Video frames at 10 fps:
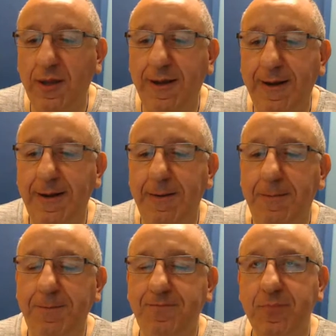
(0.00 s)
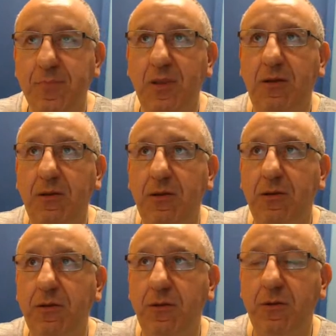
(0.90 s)
um,
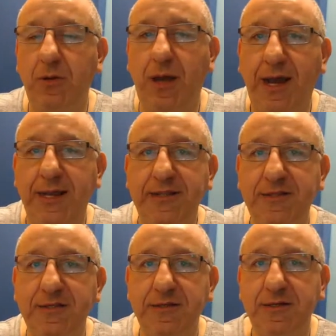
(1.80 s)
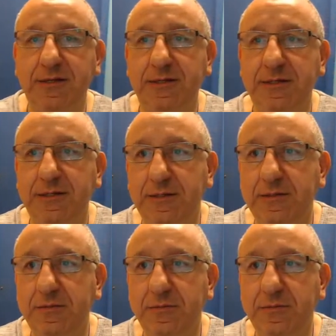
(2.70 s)
height uh,